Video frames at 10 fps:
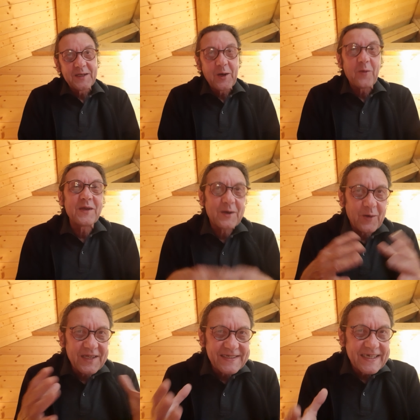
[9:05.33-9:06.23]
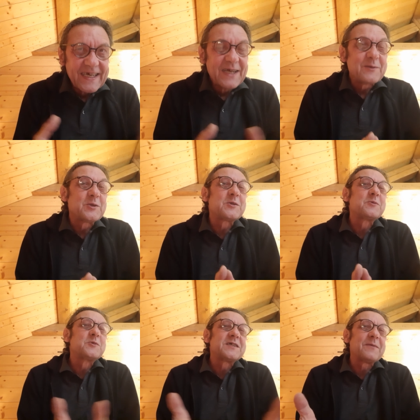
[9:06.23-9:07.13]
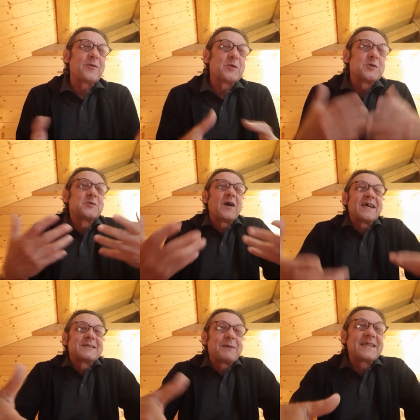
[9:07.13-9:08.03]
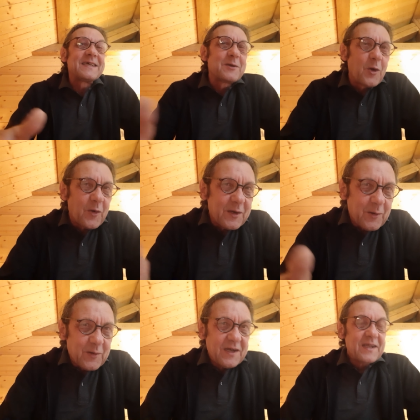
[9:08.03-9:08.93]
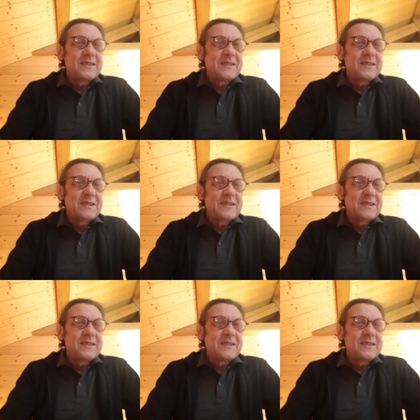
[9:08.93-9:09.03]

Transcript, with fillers: the oracle is, just to say for those who are expecting oracle,